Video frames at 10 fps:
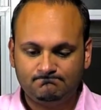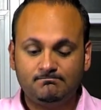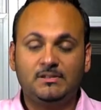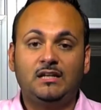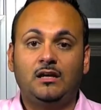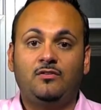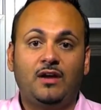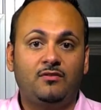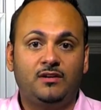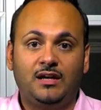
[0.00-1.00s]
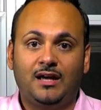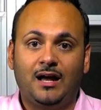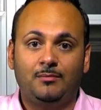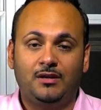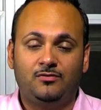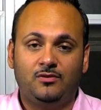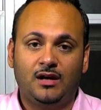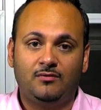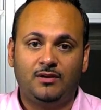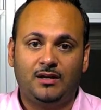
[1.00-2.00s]
if you have
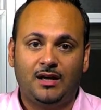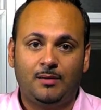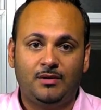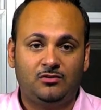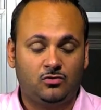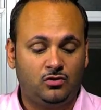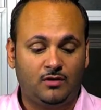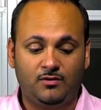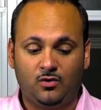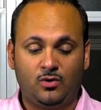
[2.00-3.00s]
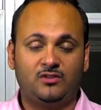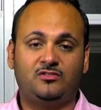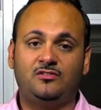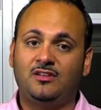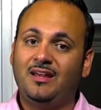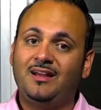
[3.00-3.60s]
any comments or you have any questions,